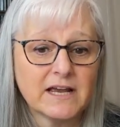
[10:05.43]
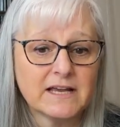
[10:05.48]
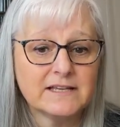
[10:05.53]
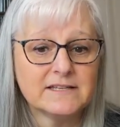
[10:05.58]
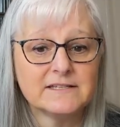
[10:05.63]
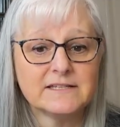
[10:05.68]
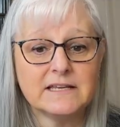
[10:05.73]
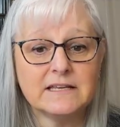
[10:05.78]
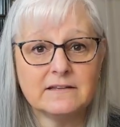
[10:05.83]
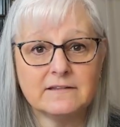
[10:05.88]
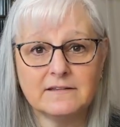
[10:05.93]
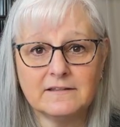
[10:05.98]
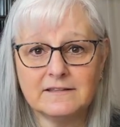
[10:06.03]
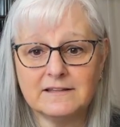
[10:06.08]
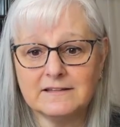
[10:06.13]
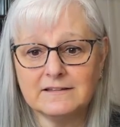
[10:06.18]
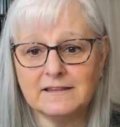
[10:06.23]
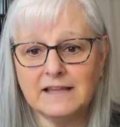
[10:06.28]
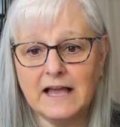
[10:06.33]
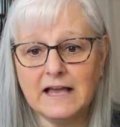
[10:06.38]
as
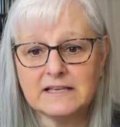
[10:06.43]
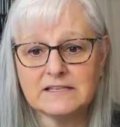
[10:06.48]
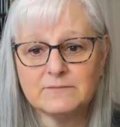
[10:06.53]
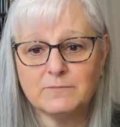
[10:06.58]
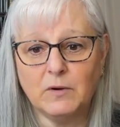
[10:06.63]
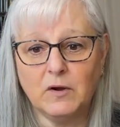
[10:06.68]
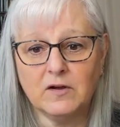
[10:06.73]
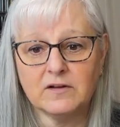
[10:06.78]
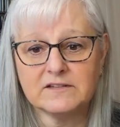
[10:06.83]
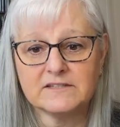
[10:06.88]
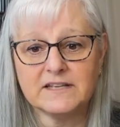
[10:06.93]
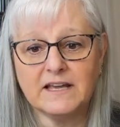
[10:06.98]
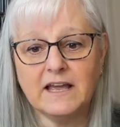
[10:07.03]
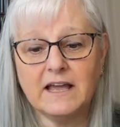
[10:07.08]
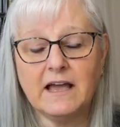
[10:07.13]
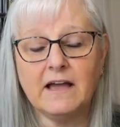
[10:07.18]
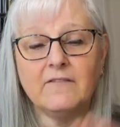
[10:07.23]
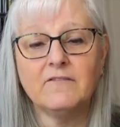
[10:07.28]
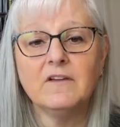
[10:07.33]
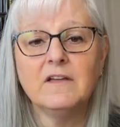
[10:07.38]
the last box I
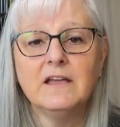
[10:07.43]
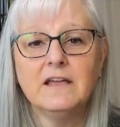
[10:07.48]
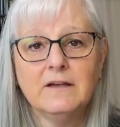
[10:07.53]
have.